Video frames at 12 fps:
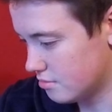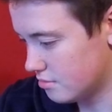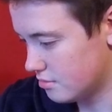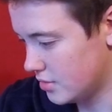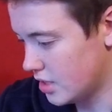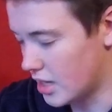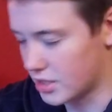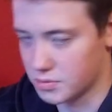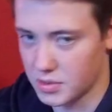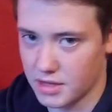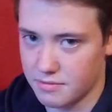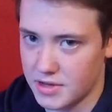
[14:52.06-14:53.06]
yeah, I just
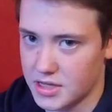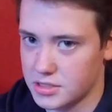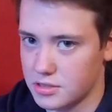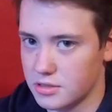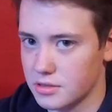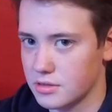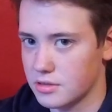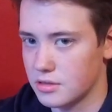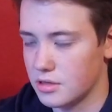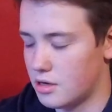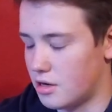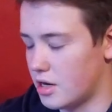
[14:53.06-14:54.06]
want to get faster.
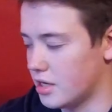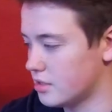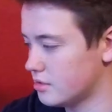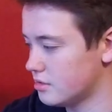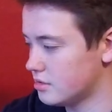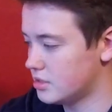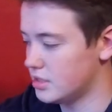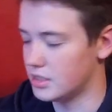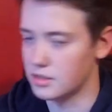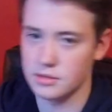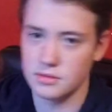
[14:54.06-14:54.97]
Alright, see ya.